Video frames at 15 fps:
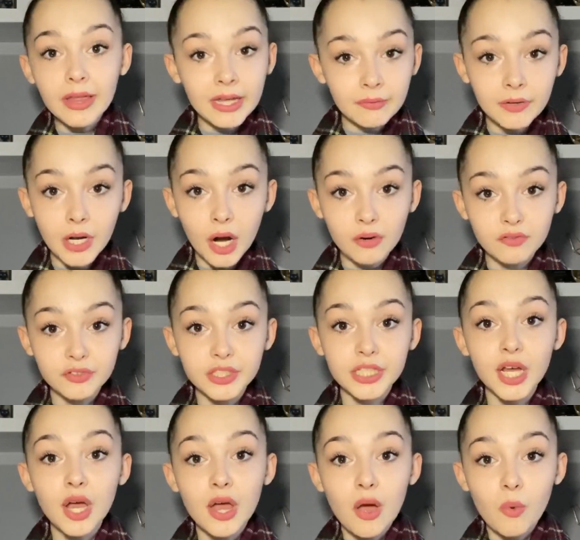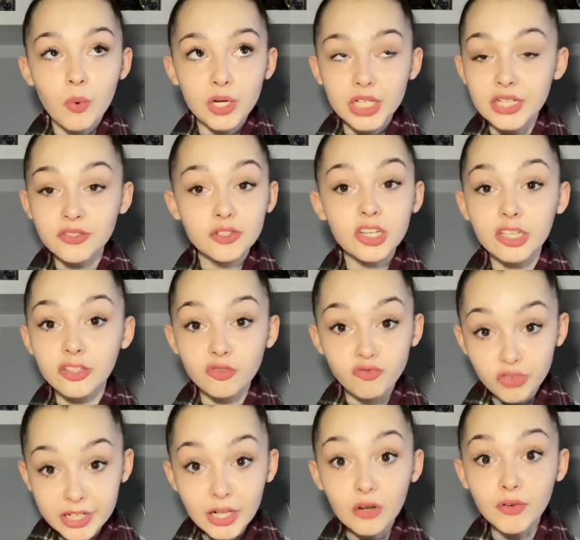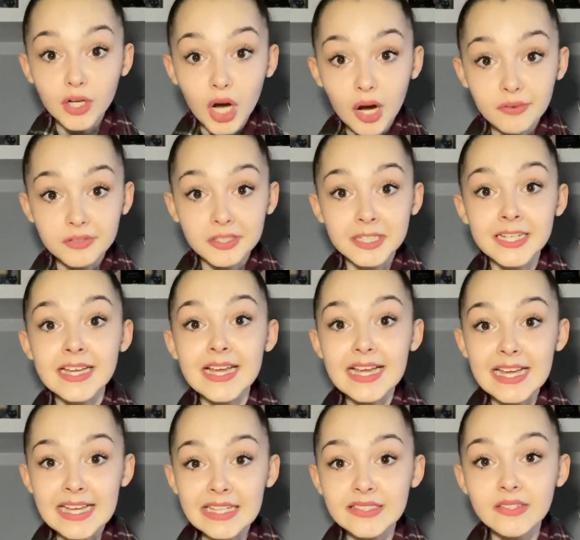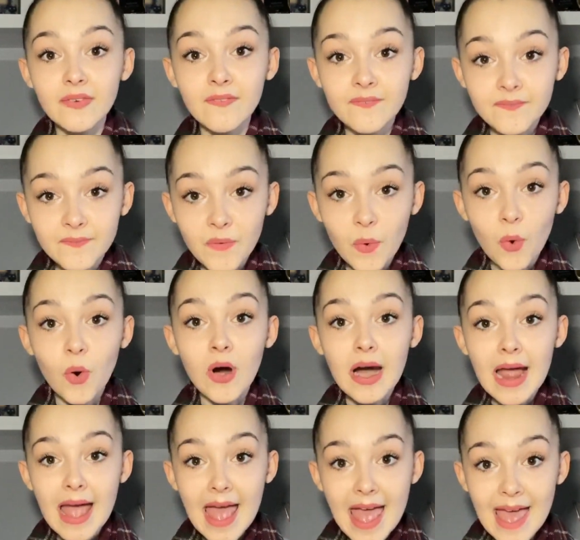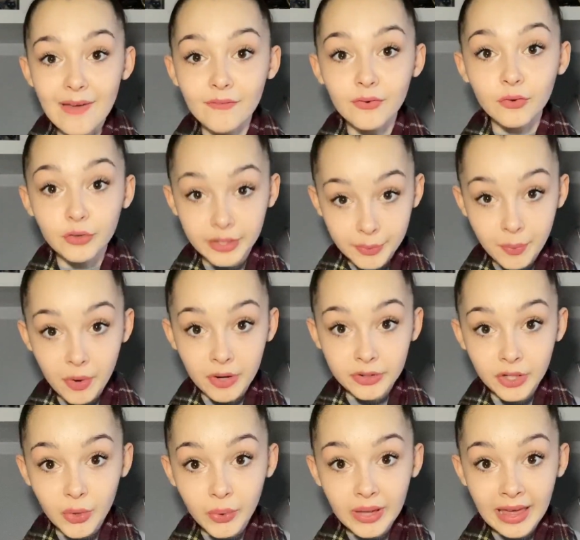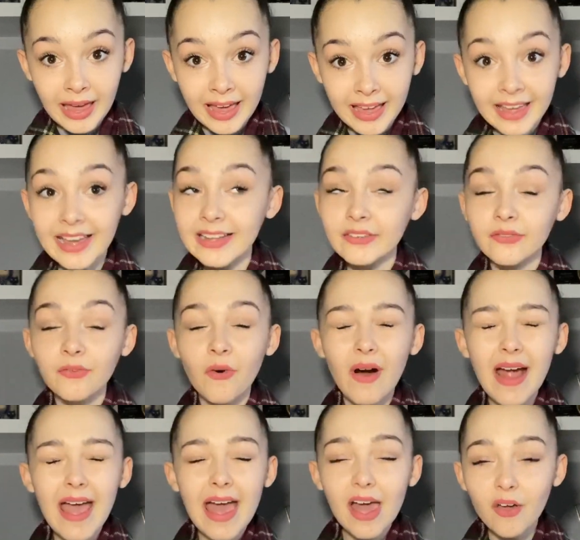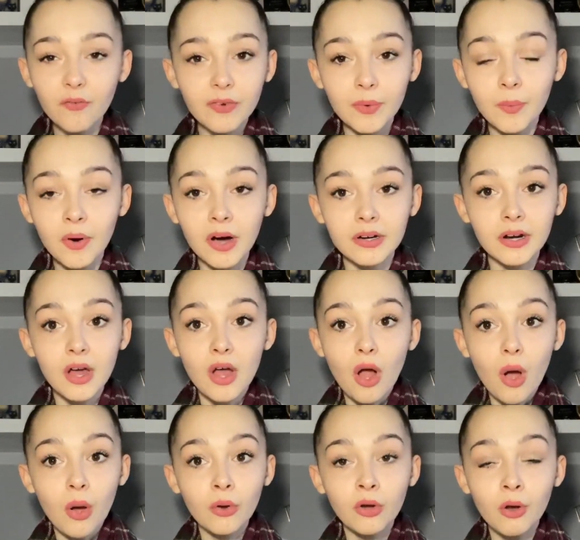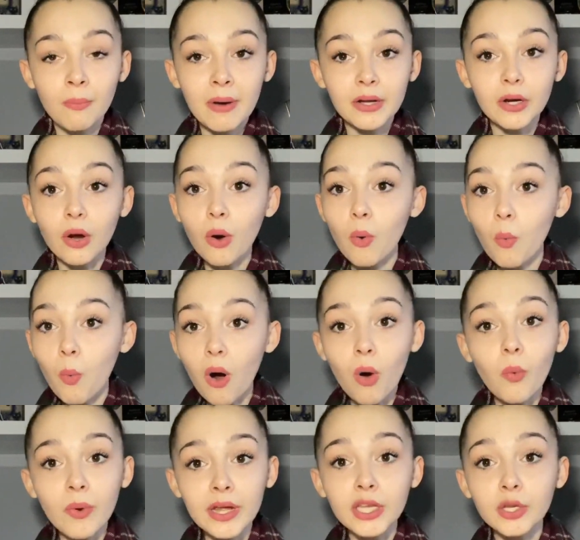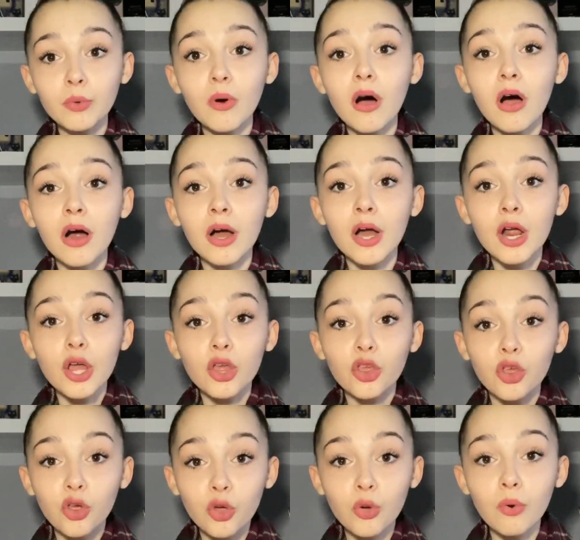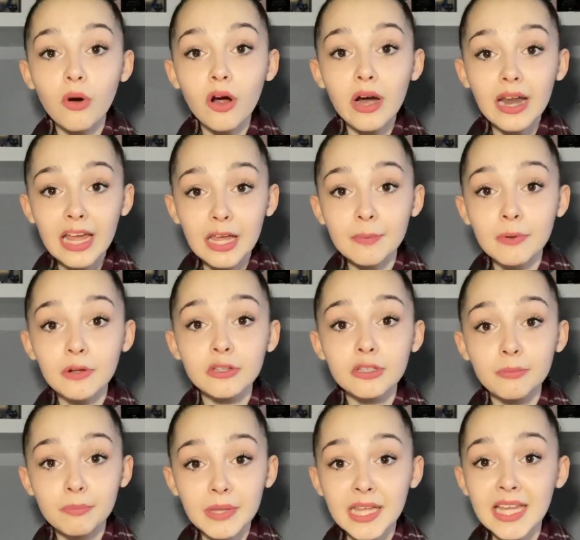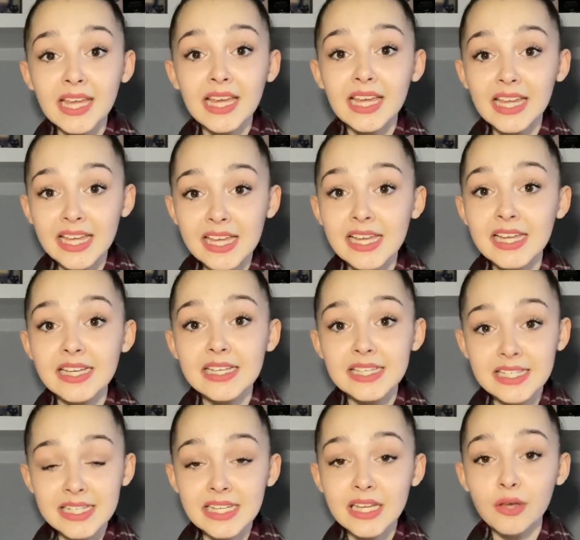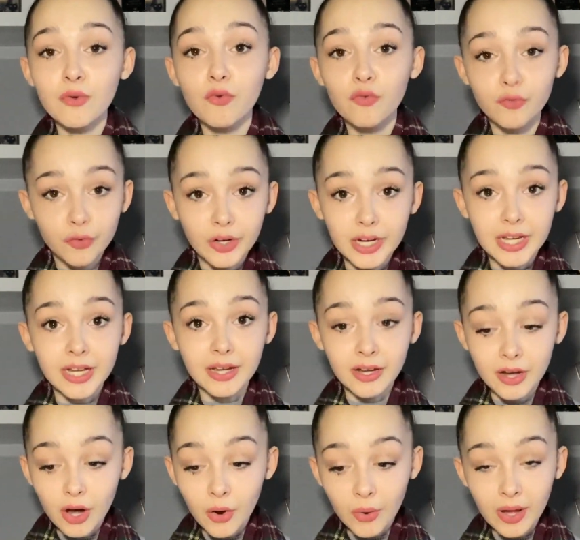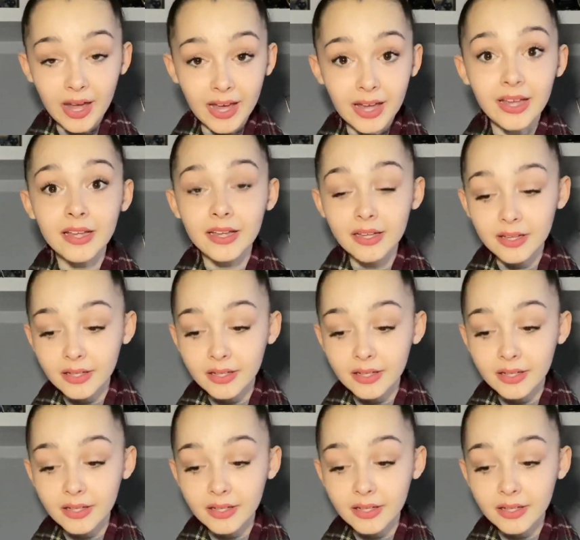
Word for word: in recovery, which is just real recovery, is for everyone, okay? It's for everyone. No matter what weight you are, you are able to be ED free, okay?